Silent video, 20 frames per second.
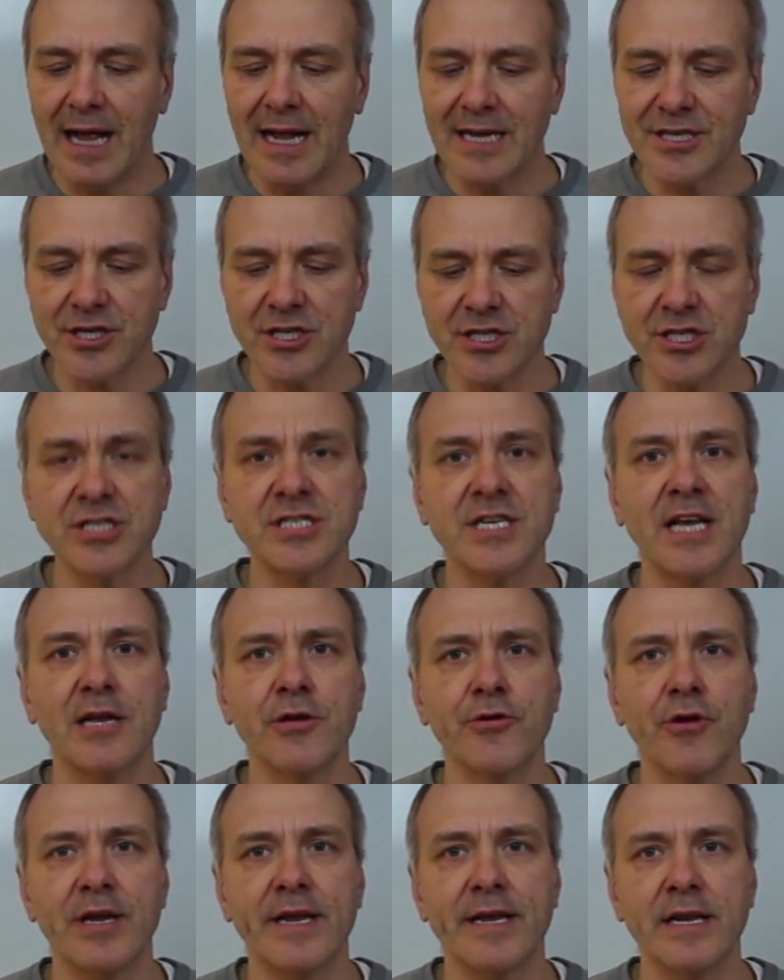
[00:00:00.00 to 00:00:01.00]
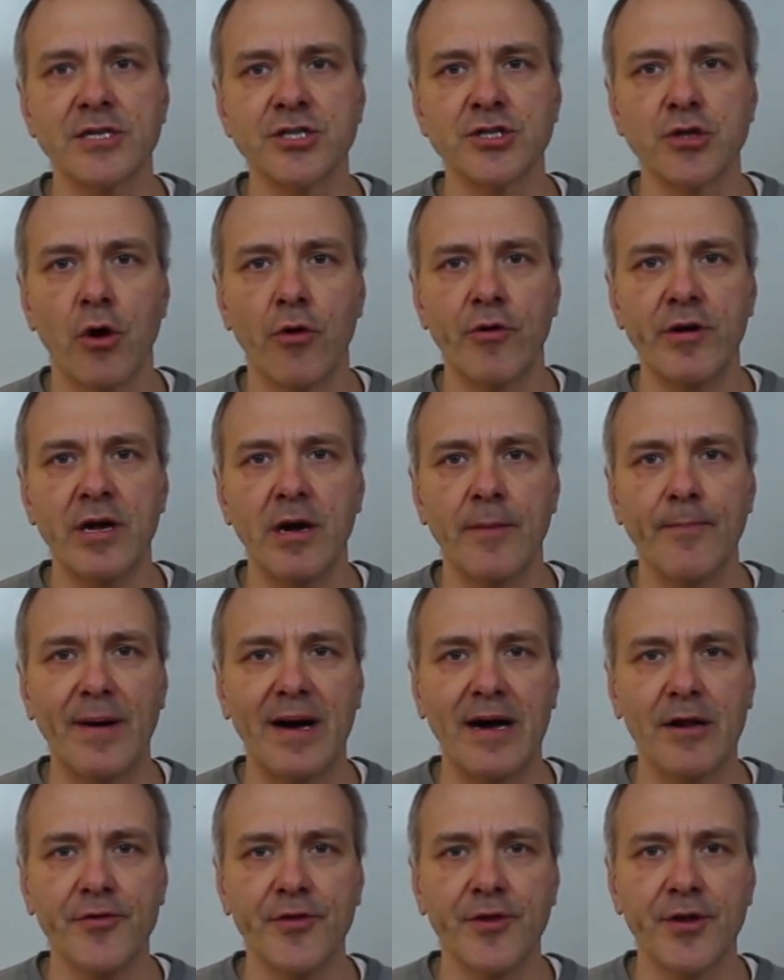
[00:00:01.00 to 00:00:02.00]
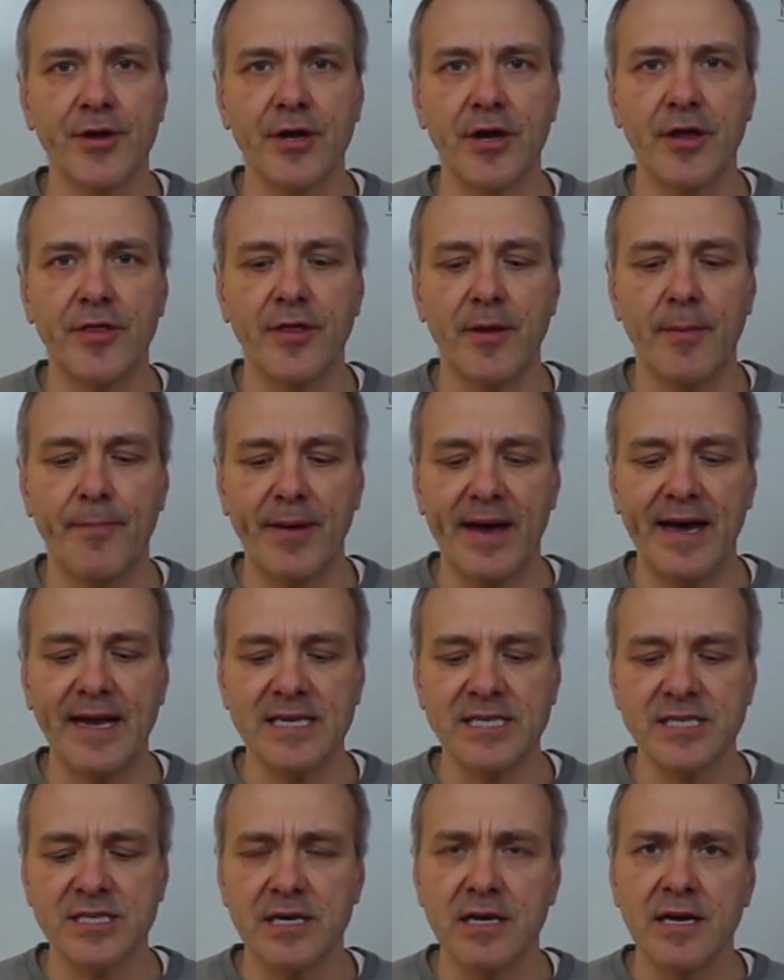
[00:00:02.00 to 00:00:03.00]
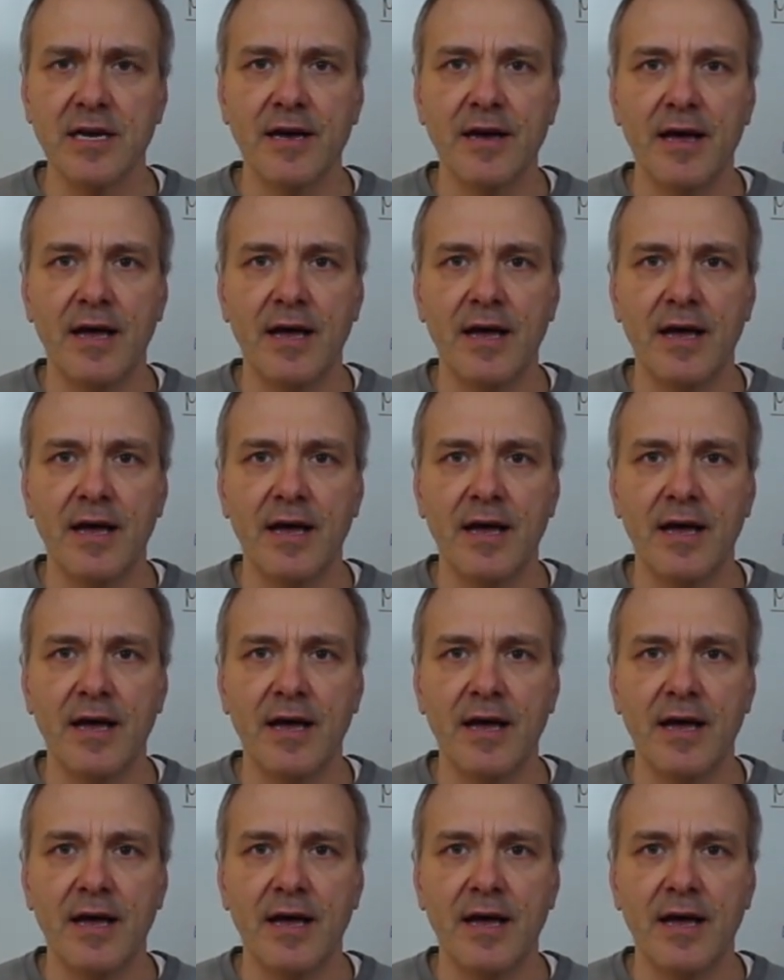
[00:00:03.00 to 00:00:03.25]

I'll just tell you a little story about the baits